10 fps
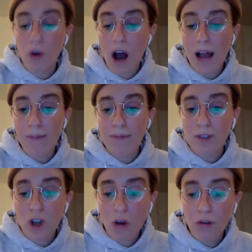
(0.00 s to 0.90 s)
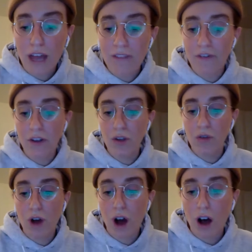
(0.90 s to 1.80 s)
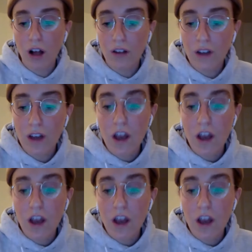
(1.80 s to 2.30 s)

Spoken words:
How are you doing this evening?